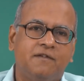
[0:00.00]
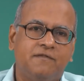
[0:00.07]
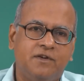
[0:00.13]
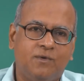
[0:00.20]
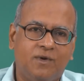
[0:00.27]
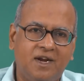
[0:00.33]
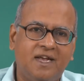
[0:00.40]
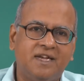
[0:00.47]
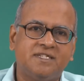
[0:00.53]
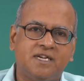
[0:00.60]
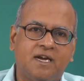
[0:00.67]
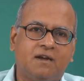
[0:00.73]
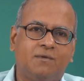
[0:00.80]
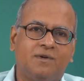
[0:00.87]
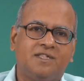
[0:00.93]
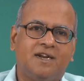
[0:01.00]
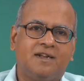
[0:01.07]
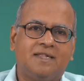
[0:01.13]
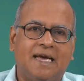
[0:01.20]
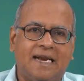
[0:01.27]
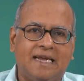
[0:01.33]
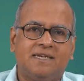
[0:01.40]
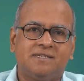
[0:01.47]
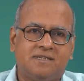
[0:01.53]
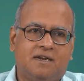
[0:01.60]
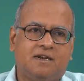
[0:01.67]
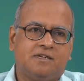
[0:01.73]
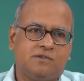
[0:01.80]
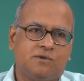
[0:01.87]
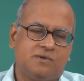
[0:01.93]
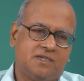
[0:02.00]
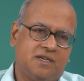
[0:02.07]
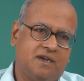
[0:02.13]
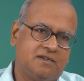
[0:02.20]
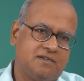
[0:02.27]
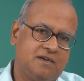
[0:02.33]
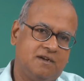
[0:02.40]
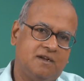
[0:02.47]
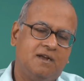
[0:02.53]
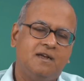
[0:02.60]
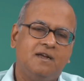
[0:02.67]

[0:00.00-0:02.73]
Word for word: we only check whether there is an association